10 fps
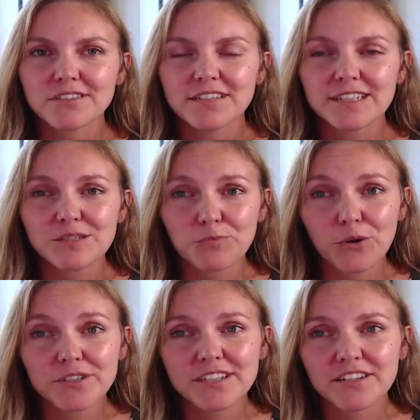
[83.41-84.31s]
it's
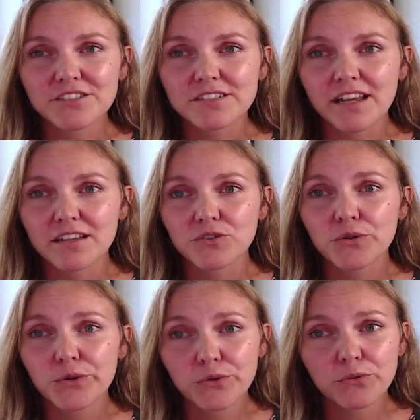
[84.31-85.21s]
important to understand
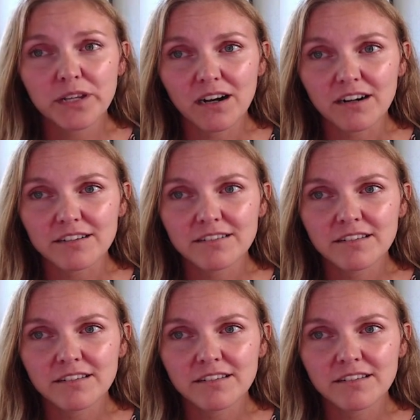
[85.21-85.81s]
who we are